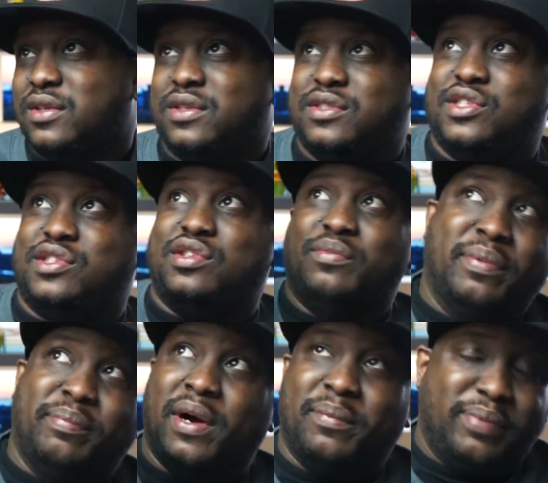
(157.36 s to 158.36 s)
super
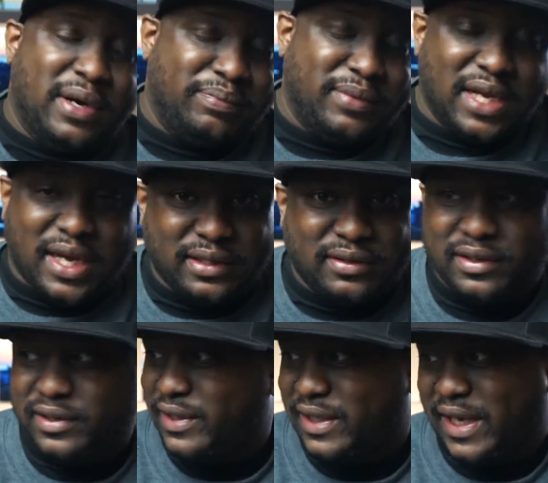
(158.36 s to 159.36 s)
bump up the
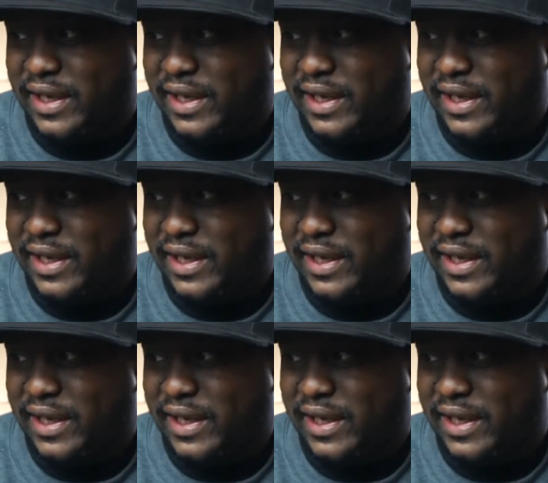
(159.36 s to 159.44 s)
other.